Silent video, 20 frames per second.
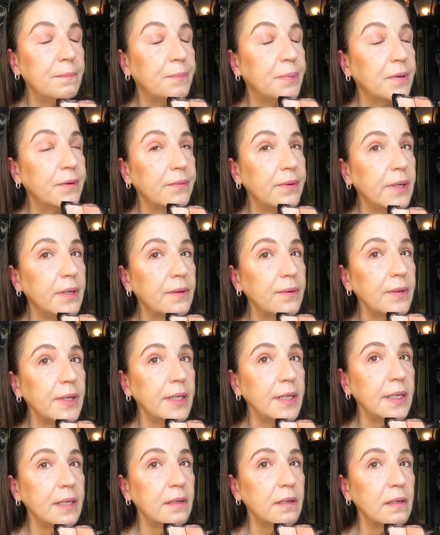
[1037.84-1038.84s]
we don't
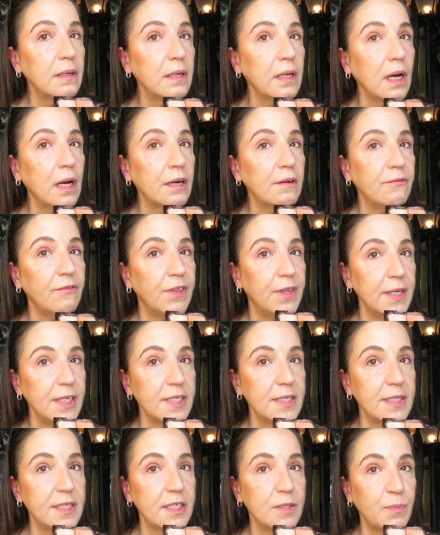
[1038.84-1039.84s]
hear a lot of
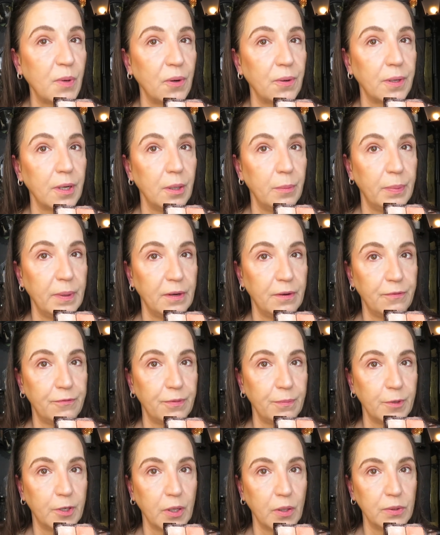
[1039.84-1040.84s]
this spoken about
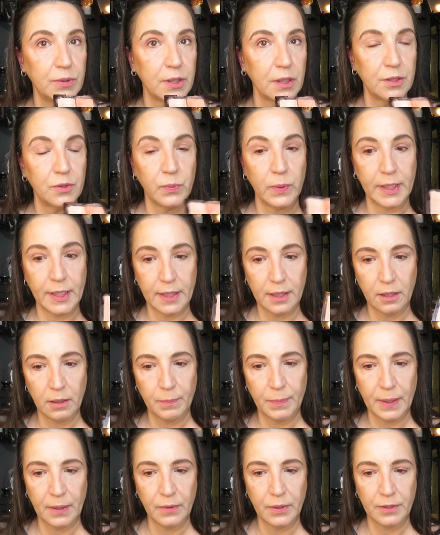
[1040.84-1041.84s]
from Kosas. We hear
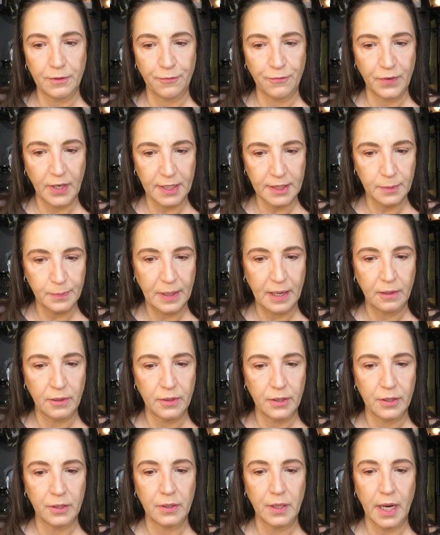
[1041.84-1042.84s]
about the face
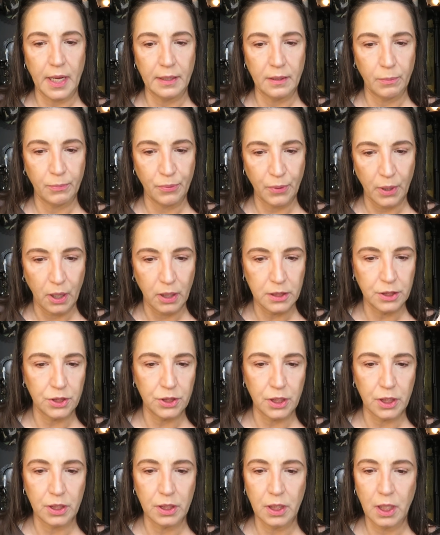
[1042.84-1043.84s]
powder and the
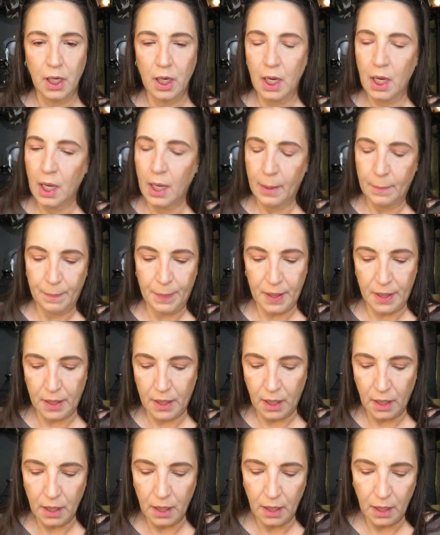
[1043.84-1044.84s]
bronzer, but
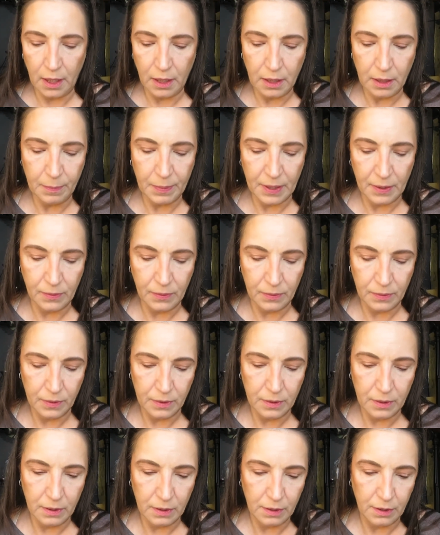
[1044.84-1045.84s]
not a lot about
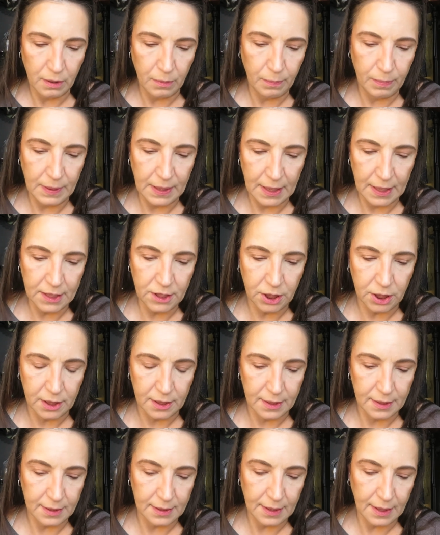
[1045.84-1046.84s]
their
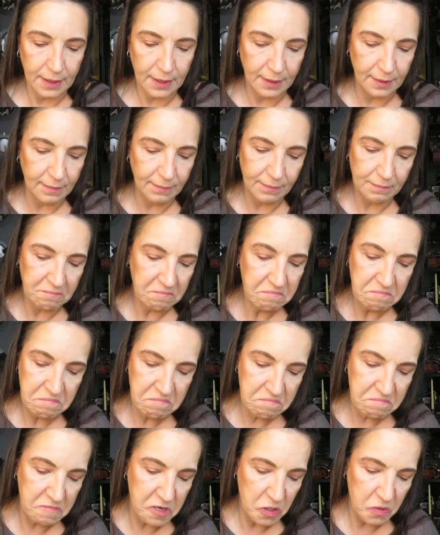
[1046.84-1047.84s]
blushes. I
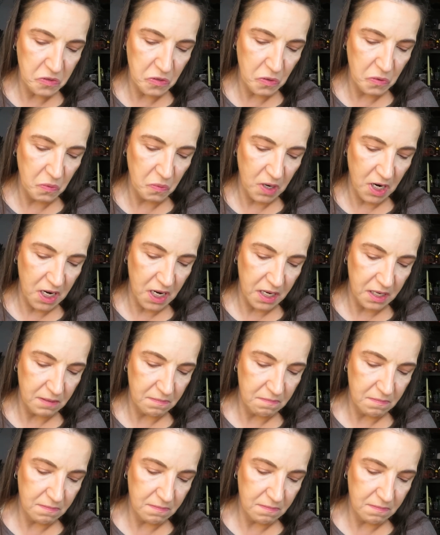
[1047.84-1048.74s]
don't know why.